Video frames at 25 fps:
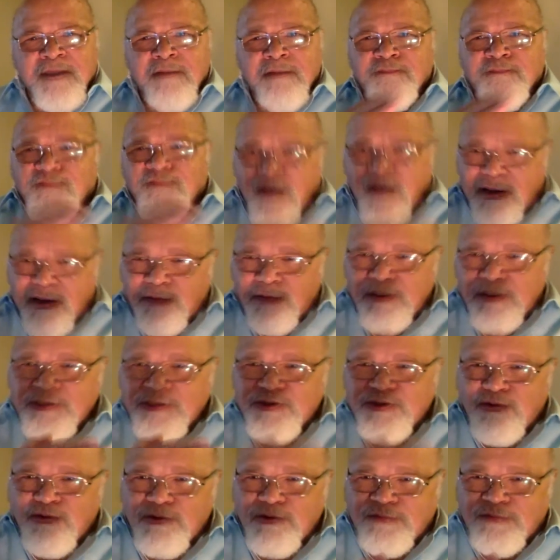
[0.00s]
following
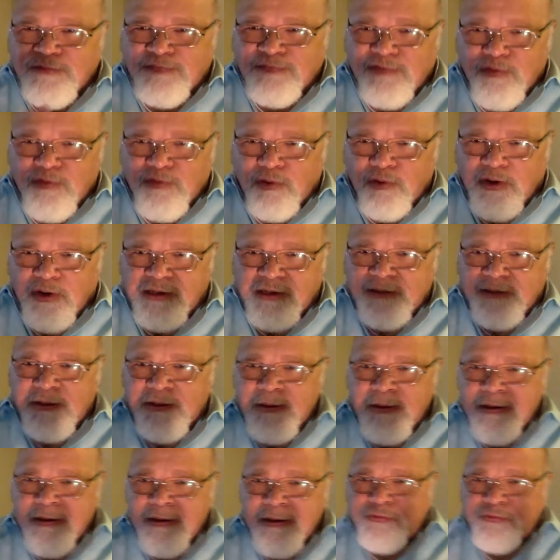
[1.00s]
George Floyd,
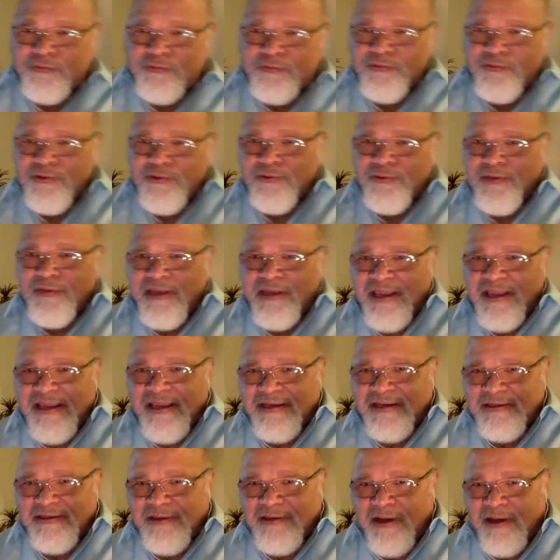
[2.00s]
through the
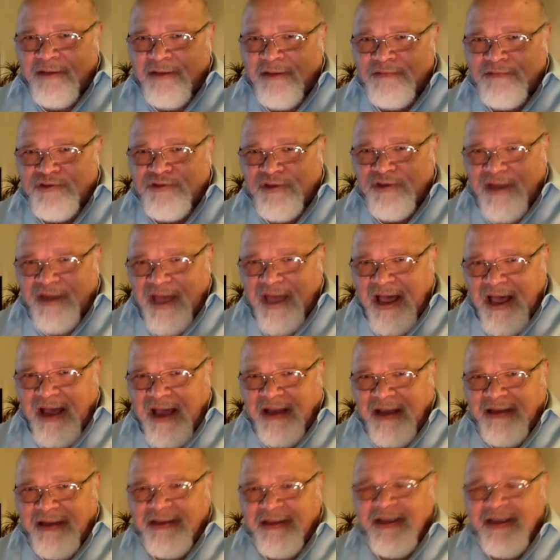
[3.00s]
end of
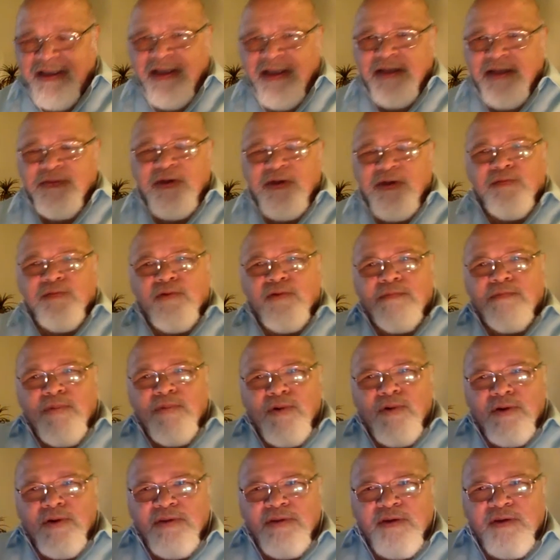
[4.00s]
July, there were
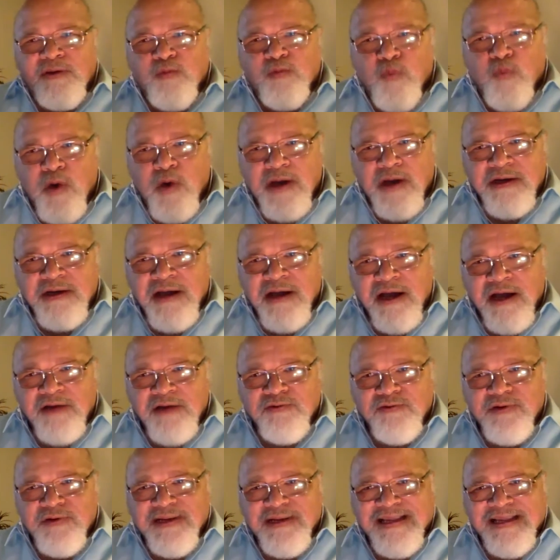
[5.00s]
more than
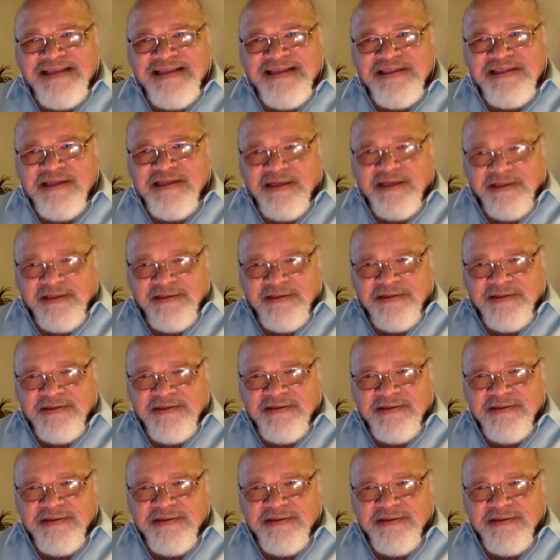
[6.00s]
100 incidents